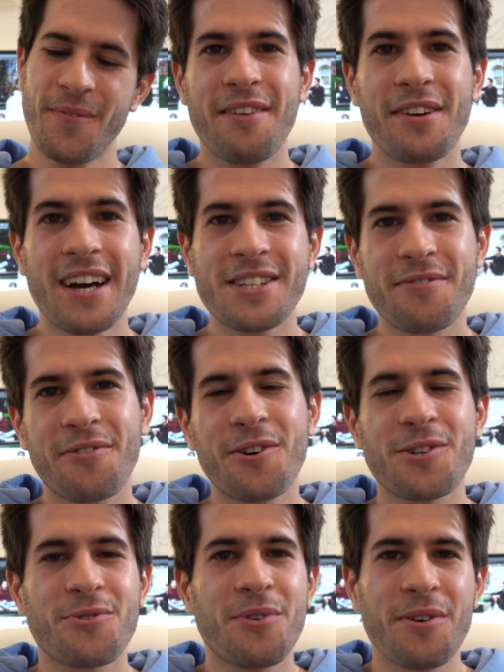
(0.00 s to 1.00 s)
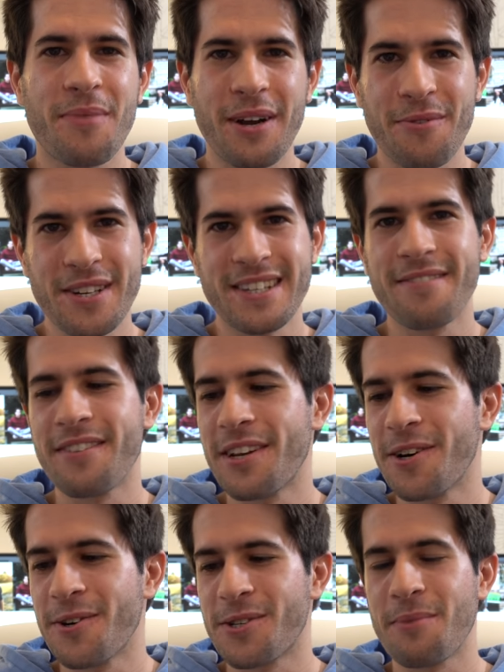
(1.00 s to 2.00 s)
If you guys have watched one of my recent
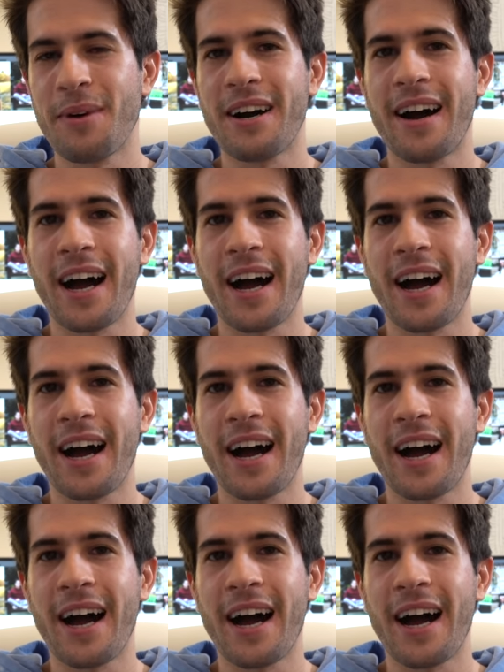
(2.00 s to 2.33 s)
videos about